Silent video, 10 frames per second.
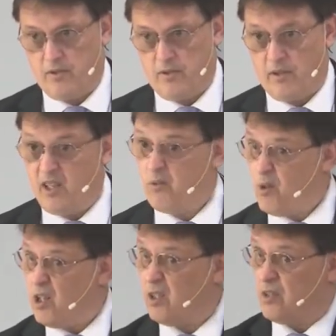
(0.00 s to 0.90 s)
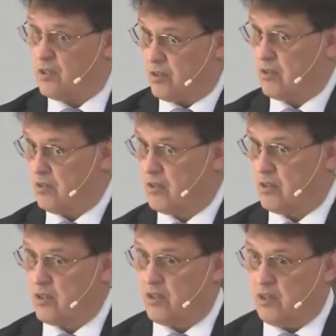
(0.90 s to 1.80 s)
And it was.
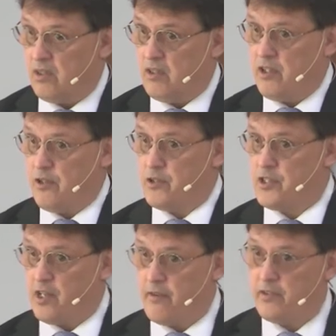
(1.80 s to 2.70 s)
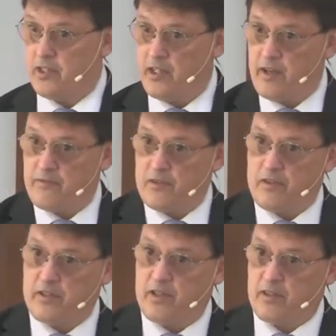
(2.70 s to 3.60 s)
In the year 70, after
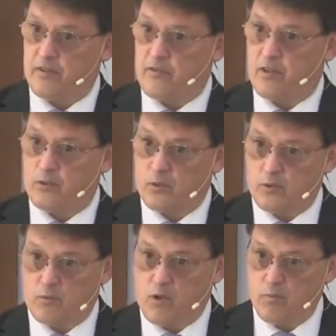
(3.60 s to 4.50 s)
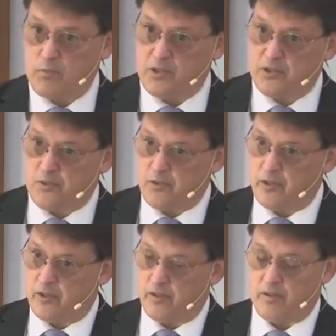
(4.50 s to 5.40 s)
the death of our Lord, Rome
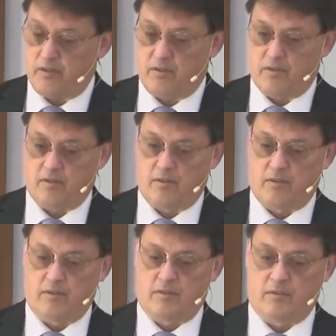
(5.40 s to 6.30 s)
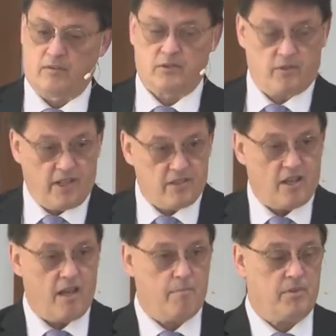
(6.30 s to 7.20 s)
destroyed it. So that's
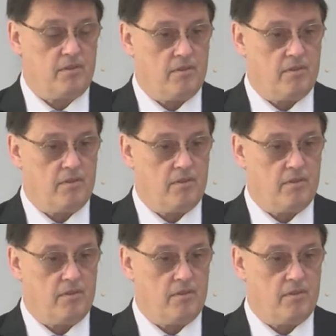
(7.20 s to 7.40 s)
happened.